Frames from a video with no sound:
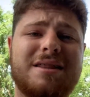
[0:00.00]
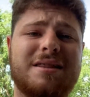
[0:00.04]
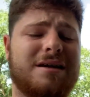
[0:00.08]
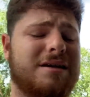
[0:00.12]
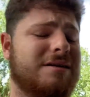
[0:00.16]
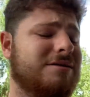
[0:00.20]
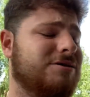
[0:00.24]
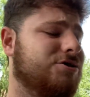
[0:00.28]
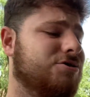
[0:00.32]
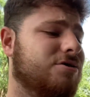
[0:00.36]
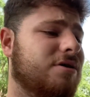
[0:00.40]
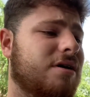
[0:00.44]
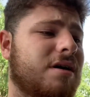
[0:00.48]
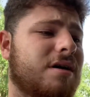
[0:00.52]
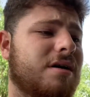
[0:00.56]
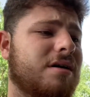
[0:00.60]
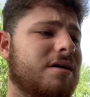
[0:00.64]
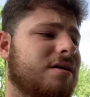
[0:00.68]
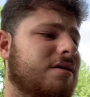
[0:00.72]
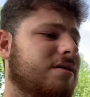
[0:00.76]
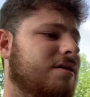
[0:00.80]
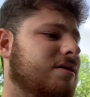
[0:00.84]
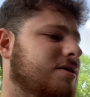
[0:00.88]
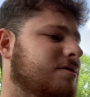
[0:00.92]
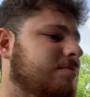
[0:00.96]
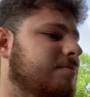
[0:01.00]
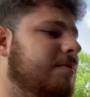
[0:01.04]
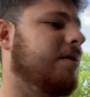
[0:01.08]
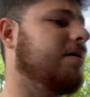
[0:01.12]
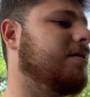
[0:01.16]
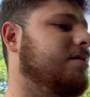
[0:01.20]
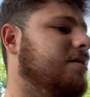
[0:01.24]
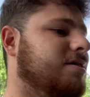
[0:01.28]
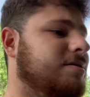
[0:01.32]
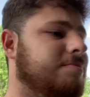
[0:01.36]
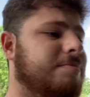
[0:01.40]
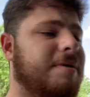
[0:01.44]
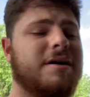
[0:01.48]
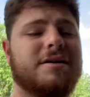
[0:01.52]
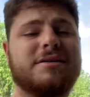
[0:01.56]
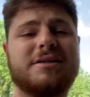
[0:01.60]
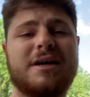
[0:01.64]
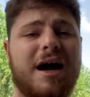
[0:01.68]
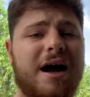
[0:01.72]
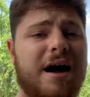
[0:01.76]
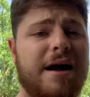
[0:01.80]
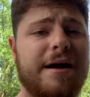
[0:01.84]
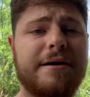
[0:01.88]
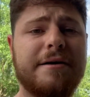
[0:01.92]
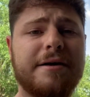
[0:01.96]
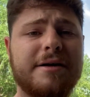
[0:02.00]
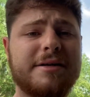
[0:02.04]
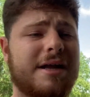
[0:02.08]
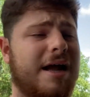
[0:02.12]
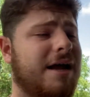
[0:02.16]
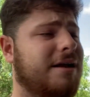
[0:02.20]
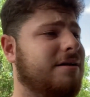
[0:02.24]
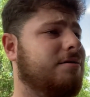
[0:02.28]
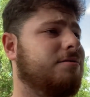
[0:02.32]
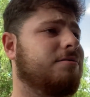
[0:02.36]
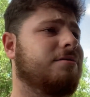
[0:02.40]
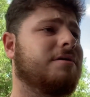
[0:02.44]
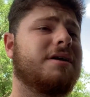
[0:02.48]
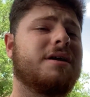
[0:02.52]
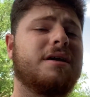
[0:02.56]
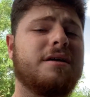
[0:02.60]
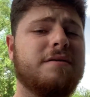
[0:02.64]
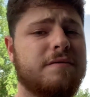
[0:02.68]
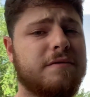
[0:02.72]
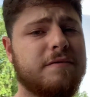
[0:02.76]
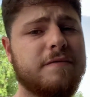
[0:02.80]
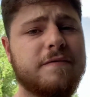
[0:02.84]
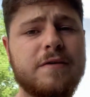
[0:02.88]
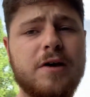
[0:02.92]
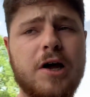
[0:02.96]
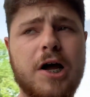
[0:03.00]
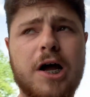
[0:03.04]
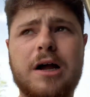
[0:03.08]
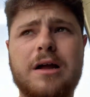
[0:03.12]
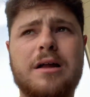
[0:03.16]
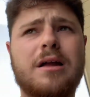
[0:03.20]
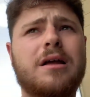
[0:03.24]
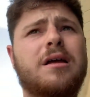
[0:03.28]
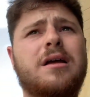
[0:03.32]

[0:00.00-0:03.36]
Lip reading: the trunk, the spare tires. I don't give a fuck.